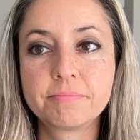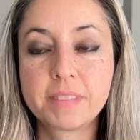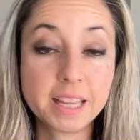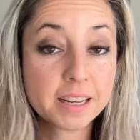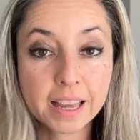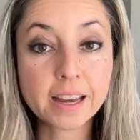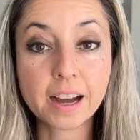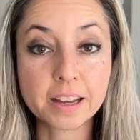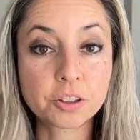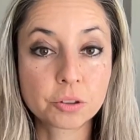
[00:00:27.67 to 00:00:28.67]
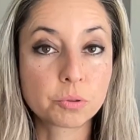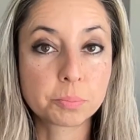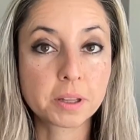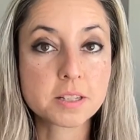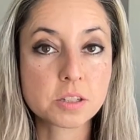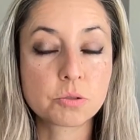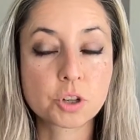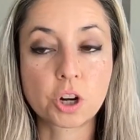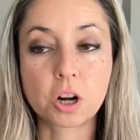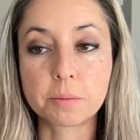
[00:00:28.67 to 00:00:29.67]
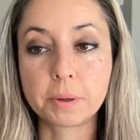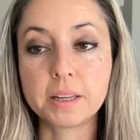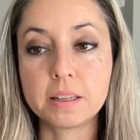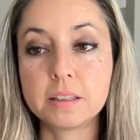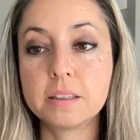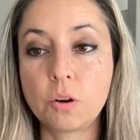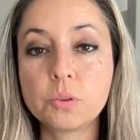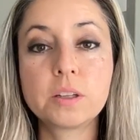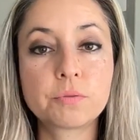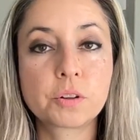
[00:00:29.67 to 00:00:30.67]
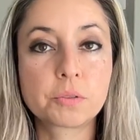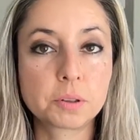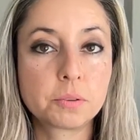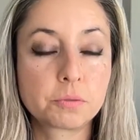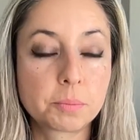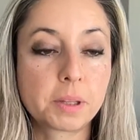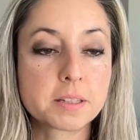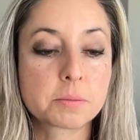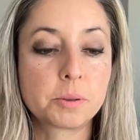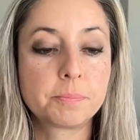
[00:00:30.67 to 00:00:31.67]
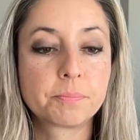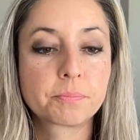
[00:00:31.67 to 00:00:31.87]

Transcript: Then AI could replace you, sure, but only if you're re- replaceable.